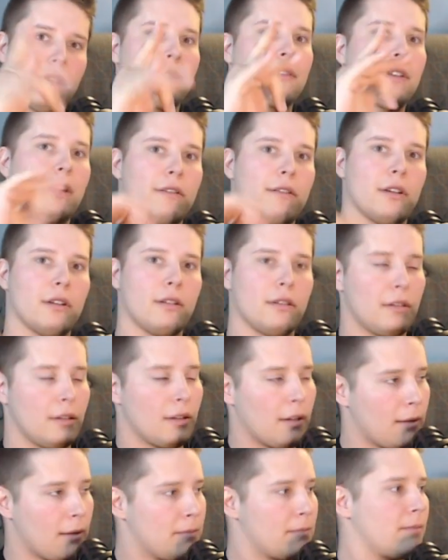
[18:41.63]
giving.
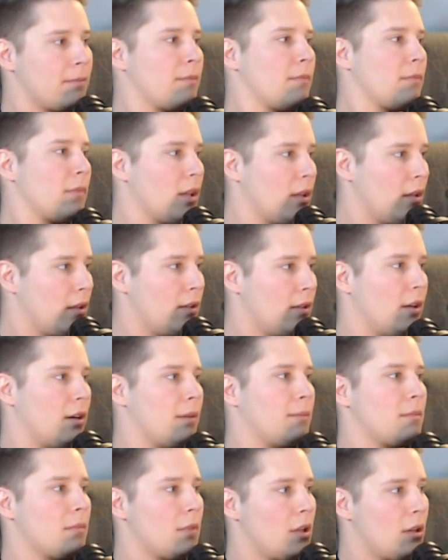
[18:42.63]

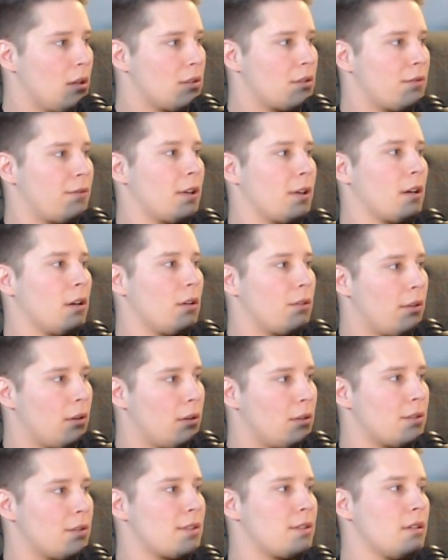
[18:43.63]
So figure out
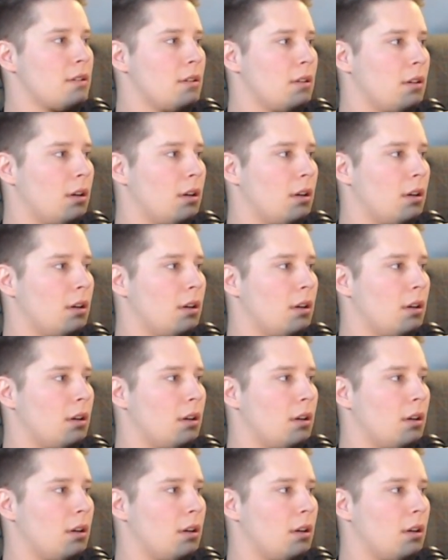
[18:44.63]
those.